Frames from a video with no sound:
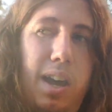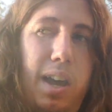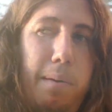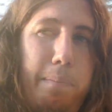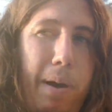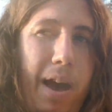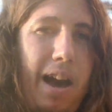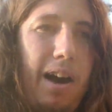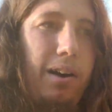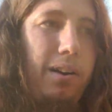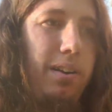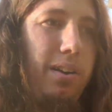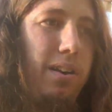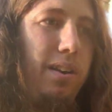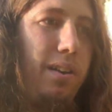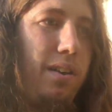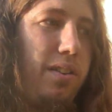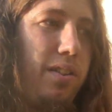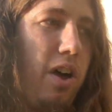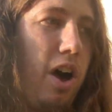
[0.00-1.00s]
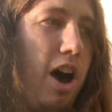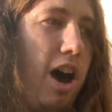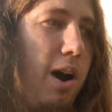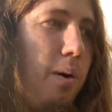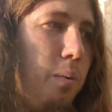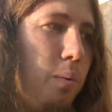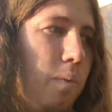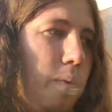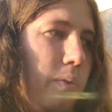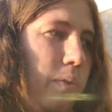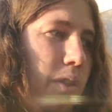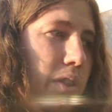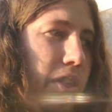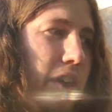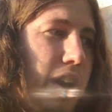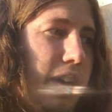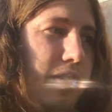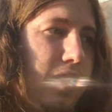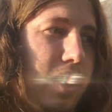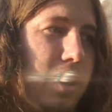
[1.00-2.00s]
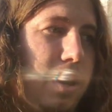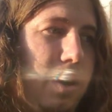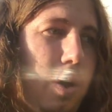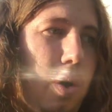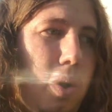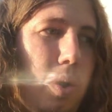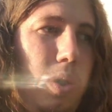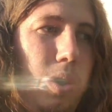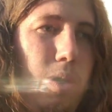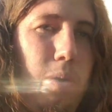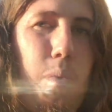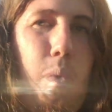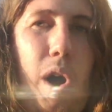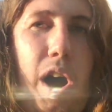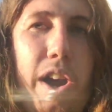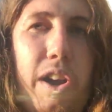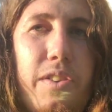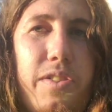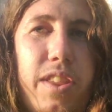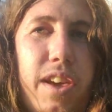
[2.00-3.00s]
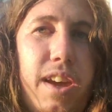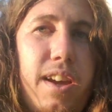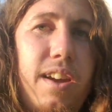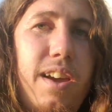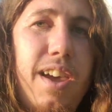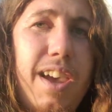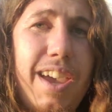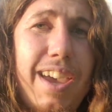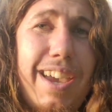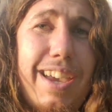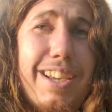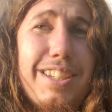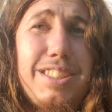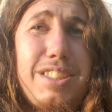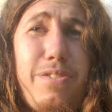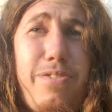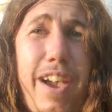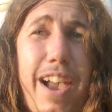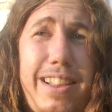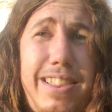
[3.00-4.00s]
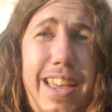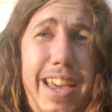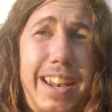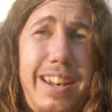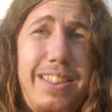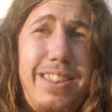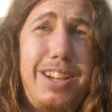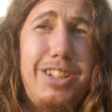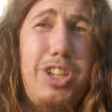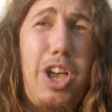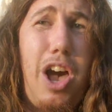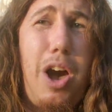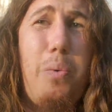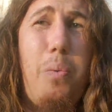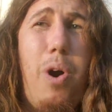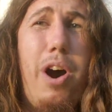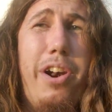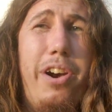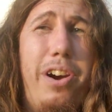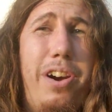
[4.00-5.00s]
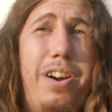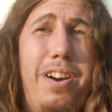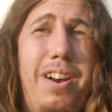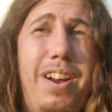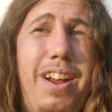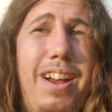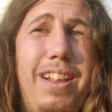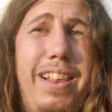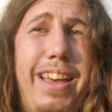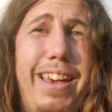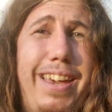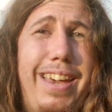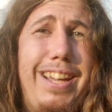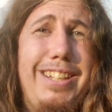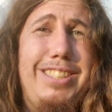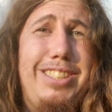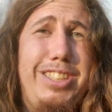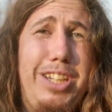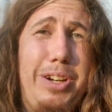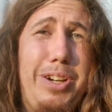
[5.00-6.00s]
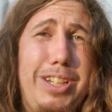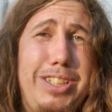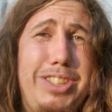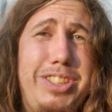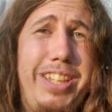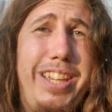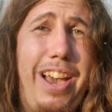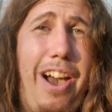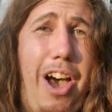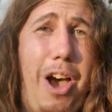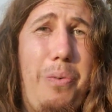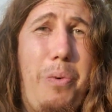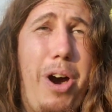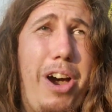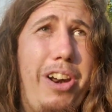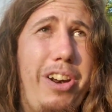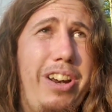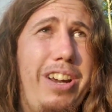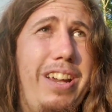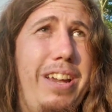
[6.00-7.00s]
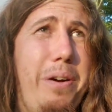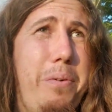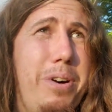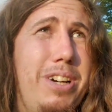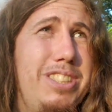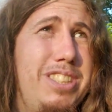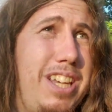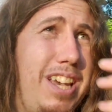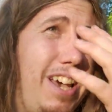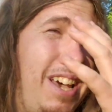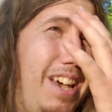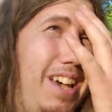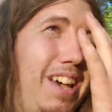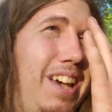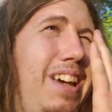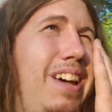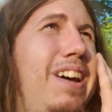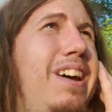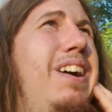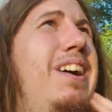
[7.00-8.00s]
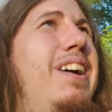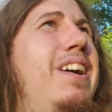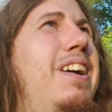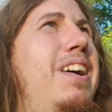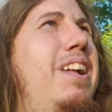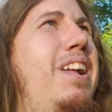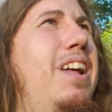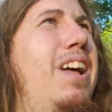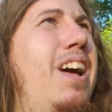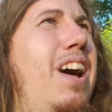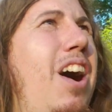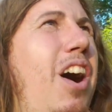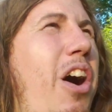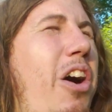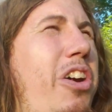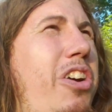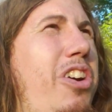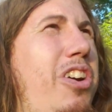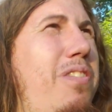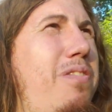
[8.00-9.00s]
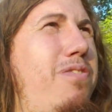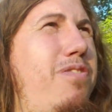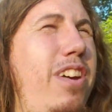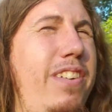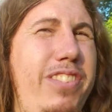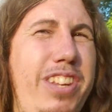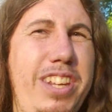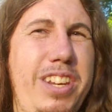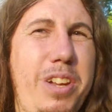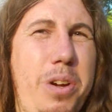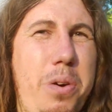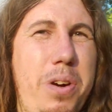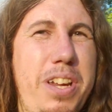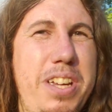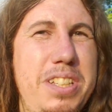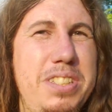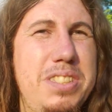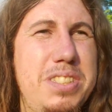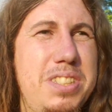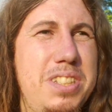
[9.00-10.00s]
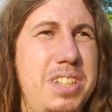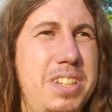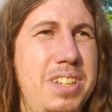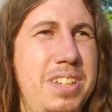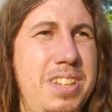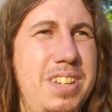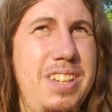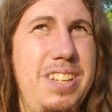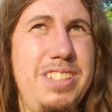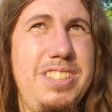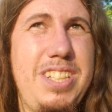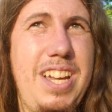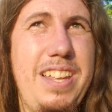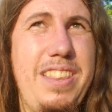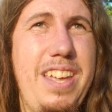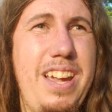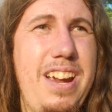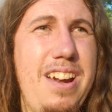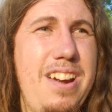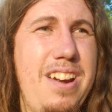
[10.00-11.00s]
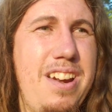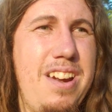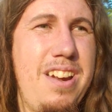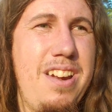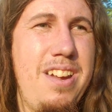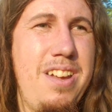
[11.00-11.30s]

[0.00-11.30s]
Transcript: about the whole water thing is the fact that there's hot water. Like, it's seriously hot water. It was 150 degrees inside there